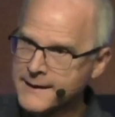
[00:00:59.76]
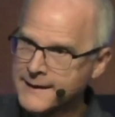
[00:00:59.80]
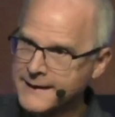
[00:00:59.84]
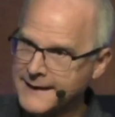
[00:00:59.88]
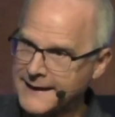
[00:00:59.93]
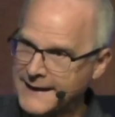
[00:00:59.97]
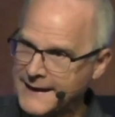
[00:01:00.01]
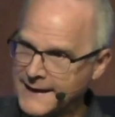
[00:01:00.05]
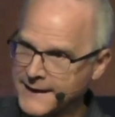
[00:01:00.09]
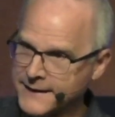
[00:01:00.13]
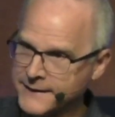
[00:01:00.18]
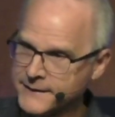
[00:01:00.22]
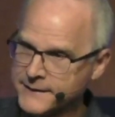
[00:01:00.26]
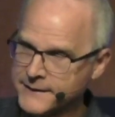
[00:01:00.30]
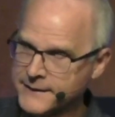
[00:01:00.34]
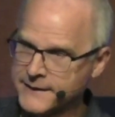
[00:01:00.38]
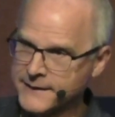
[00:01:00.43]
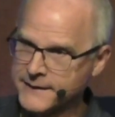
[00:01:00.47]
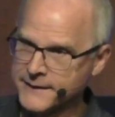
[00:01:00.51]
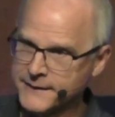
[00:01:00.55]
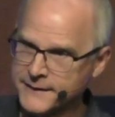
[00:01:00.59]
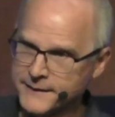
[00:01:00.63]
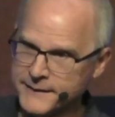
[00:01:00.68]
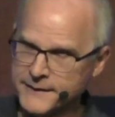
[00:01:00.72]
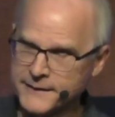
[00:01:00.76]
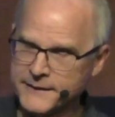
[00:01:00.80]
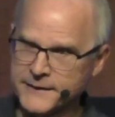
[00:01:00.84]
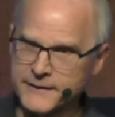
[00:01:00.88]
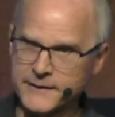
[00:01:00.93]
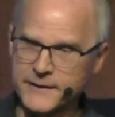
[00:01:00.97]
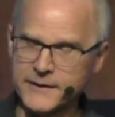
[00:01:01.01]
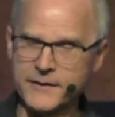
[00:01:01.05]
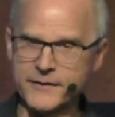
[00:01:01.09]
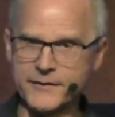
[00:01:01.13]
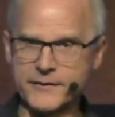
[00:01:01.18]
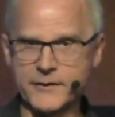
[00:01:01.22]
And
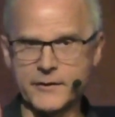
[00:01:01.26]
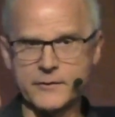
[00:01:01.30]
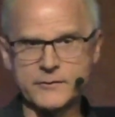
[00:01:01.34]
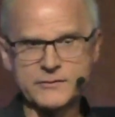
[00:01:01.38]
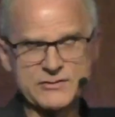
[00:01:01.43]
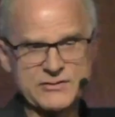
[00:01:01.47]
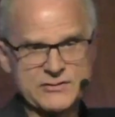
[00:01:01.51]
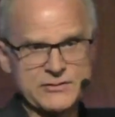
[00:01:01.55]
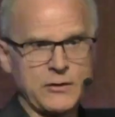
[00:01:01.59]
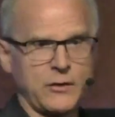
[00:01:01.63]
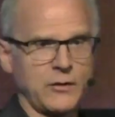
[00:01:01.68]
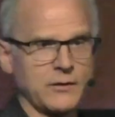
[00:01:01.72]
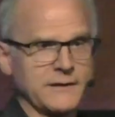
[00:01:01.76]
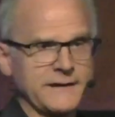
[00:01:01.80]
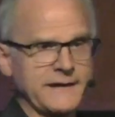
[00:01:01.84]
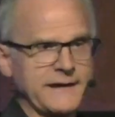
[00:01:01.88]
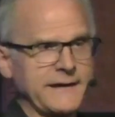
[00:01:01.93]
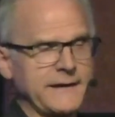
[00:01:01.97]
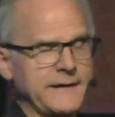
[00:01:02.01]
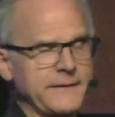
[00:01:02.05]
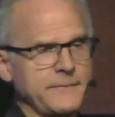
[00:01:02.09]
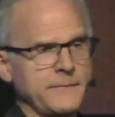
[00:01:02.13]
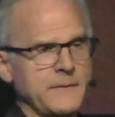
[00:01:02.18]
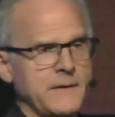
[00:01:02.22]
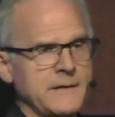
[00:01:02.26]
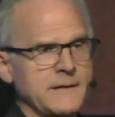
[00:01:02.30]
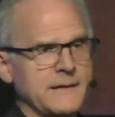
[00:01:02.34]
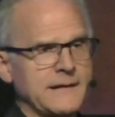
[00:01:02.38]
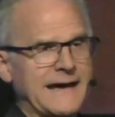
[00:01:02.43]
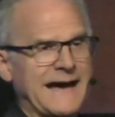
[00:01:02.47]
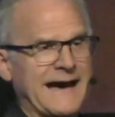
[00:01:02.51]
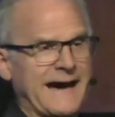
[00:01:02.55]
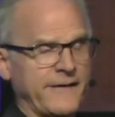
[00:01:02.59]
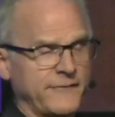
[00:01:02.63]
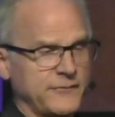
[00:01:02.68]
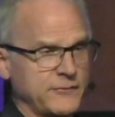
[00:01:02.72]
although shortly
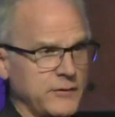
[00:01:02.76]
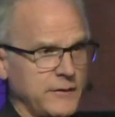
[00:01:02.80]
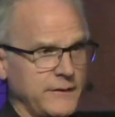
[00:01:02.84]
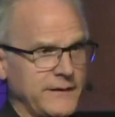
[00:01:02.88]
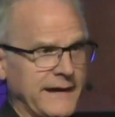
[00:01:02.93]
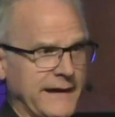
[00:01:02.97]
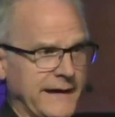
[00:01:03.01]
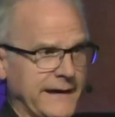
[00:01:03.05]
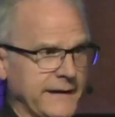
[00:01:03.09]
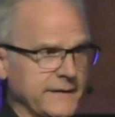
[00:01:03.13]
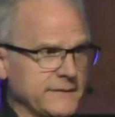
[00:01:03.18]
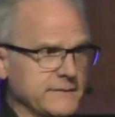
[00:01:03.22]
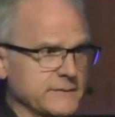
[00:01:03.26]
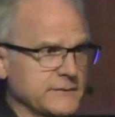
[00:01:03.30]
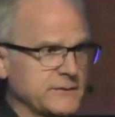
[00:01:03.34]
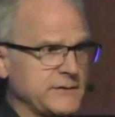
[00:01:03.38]
after that,